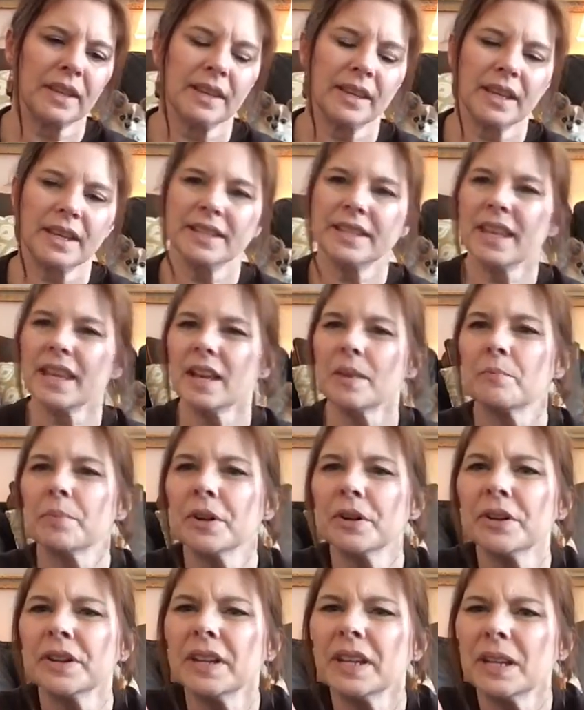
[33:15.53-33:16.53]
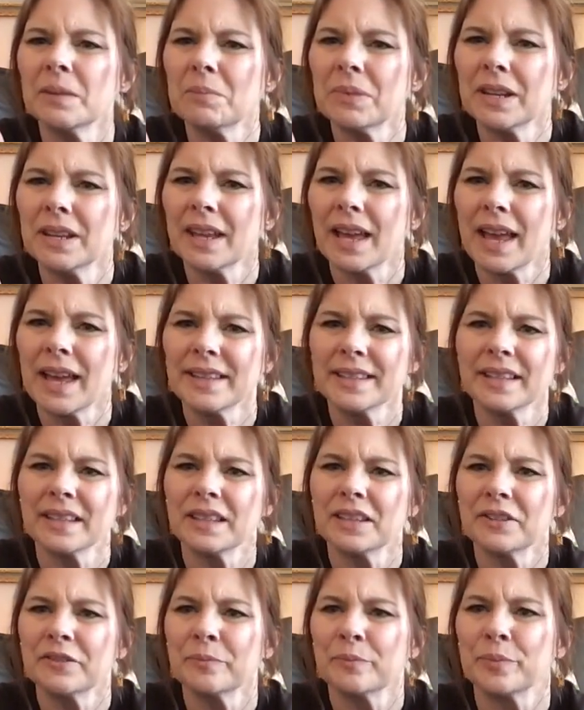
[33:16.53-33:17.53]
it's like a burgundy, but it has a
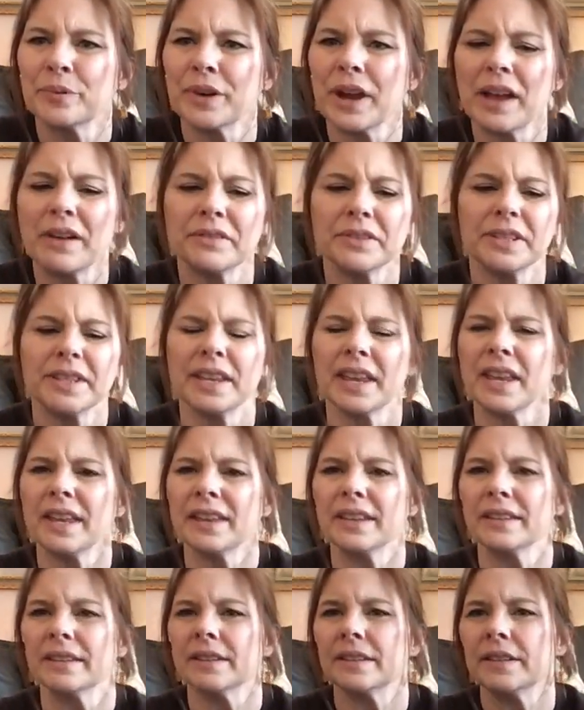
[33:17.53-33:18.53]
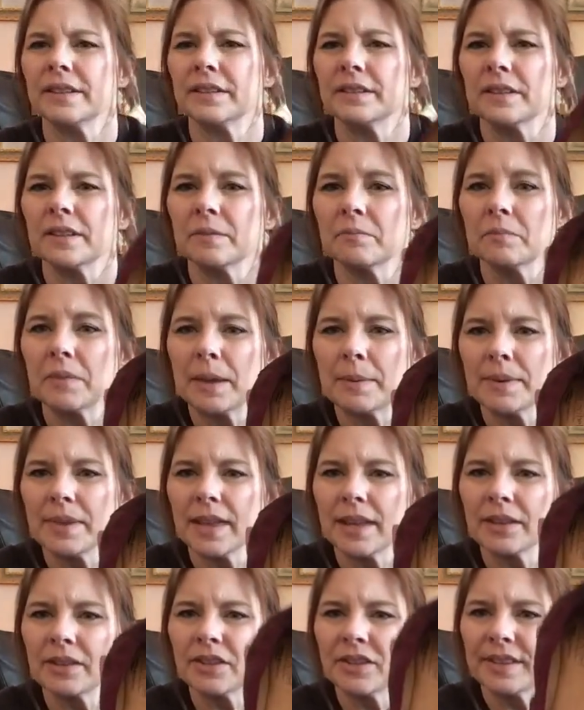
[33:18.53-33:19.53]
little brown tint to them. Maybe
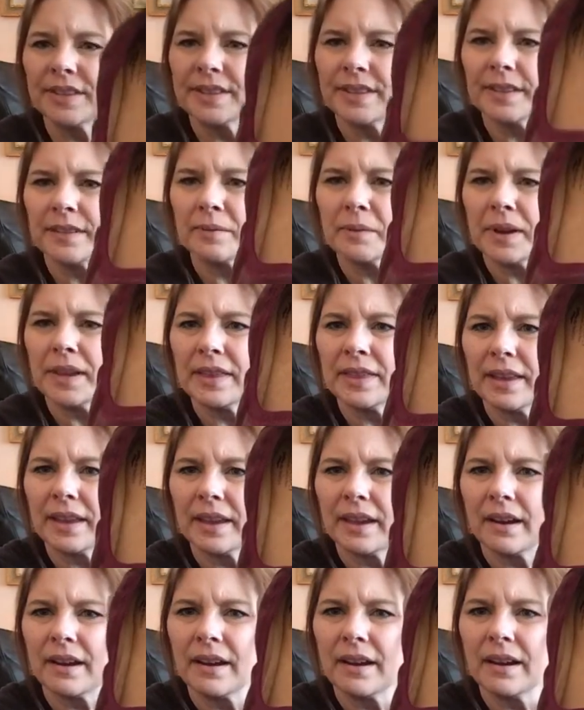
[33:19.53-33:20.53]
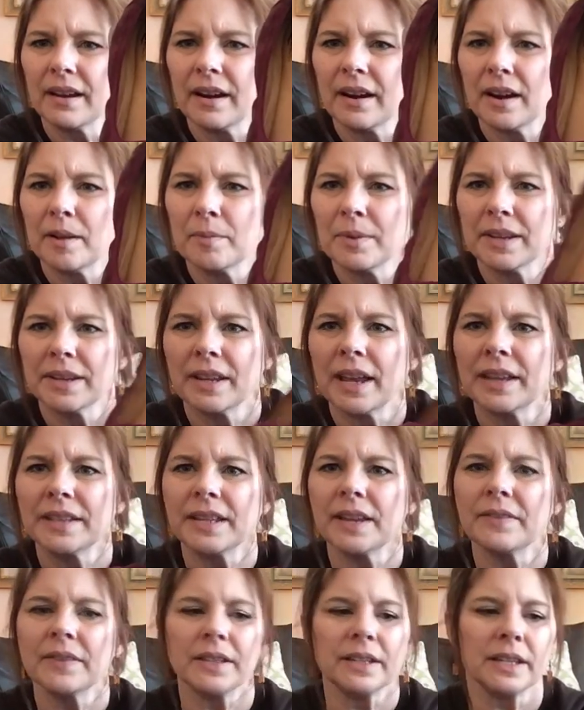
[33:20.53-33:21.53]
that's just the way they are, but I
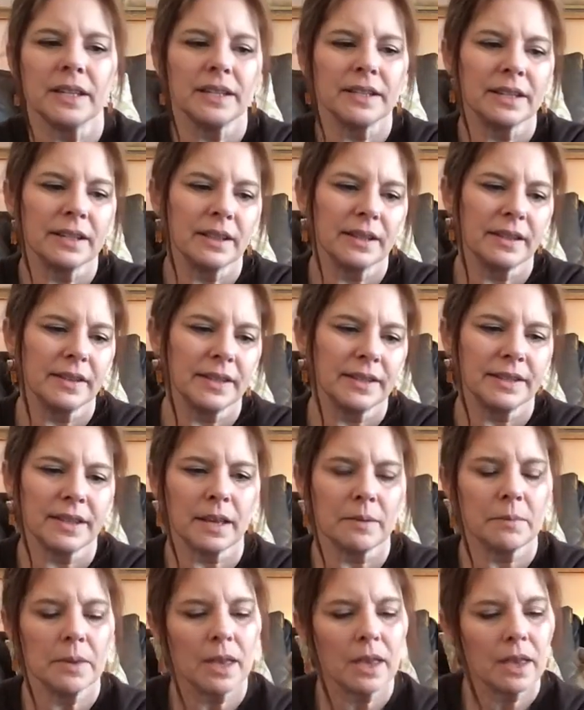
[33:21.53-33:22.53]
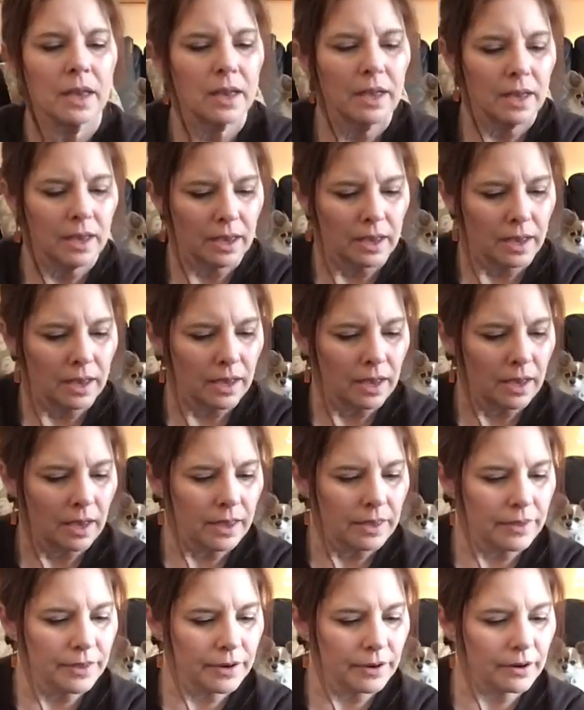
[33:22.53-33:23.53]
definitely need to clean these up.
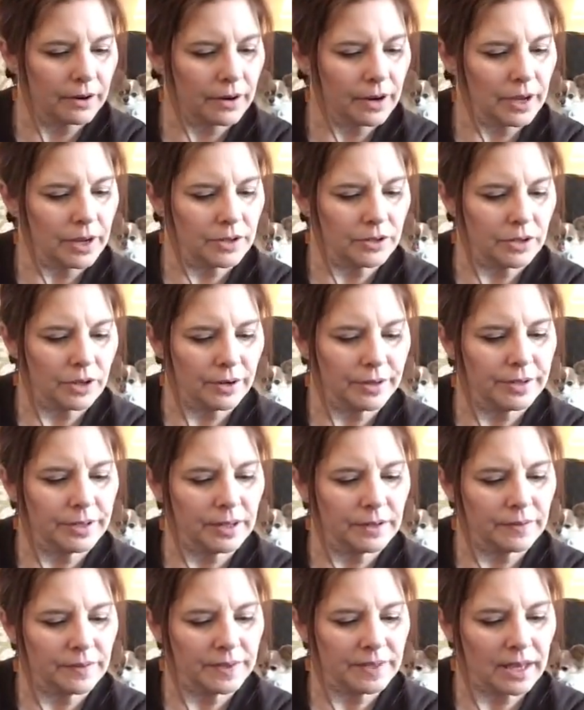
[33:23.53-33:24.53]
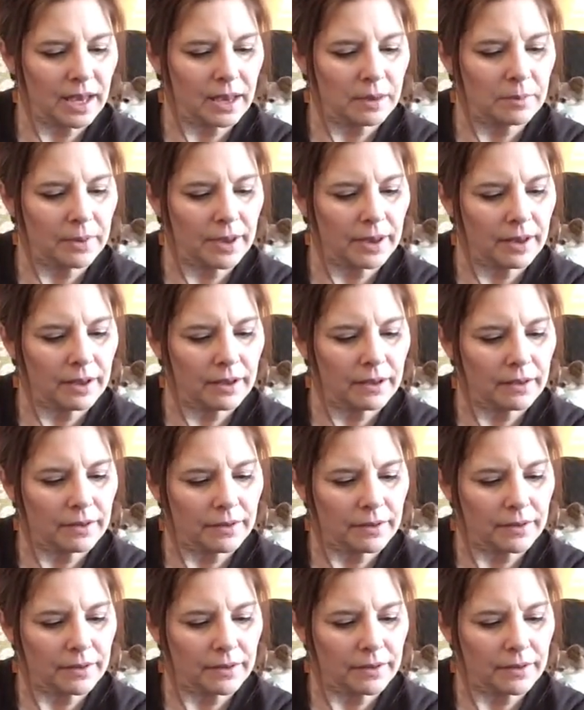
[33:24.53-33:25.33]
They're a Joseph Seibel